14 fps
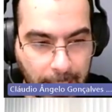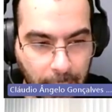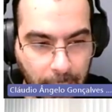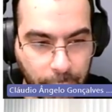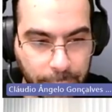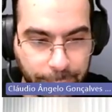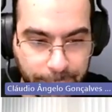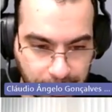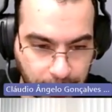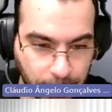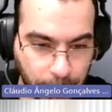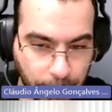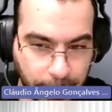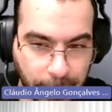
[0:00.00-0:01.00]
our
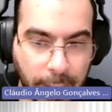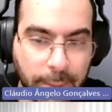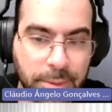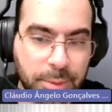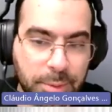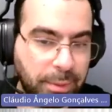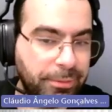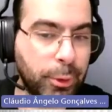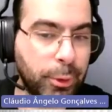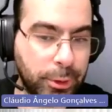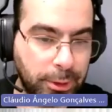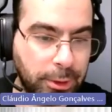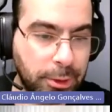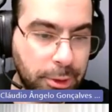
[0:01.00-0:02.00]
physical twin comes
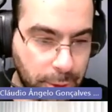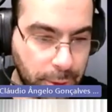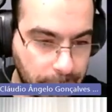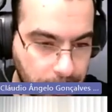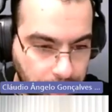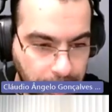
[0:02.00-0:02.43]
before the digital